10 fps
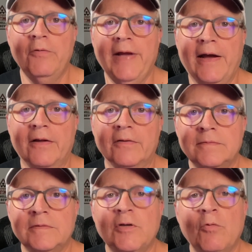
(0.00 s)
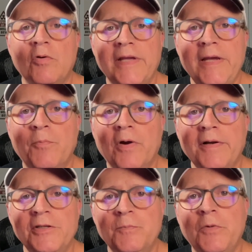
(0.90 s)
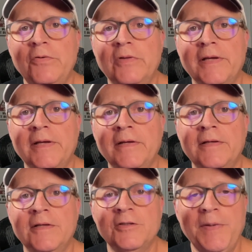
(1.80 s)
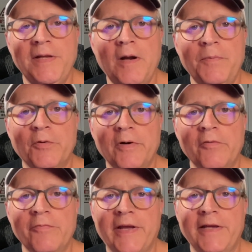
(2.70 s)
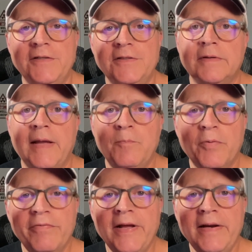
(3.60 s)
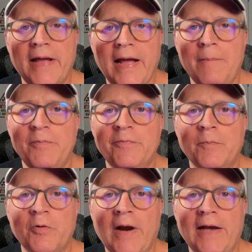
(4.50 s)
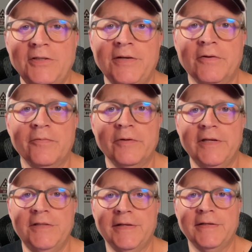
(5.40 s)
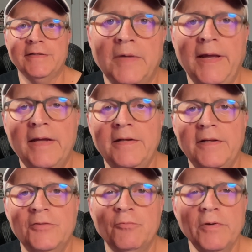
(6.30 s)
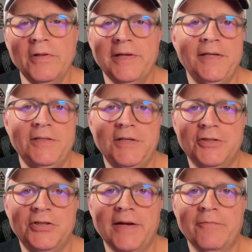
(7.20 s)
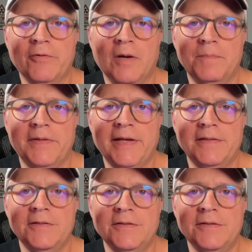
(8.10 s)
down, so it'll keep running smoothly, speed up your interface, and prevent apps from crashing or freezing. And it's really easy to check for updates.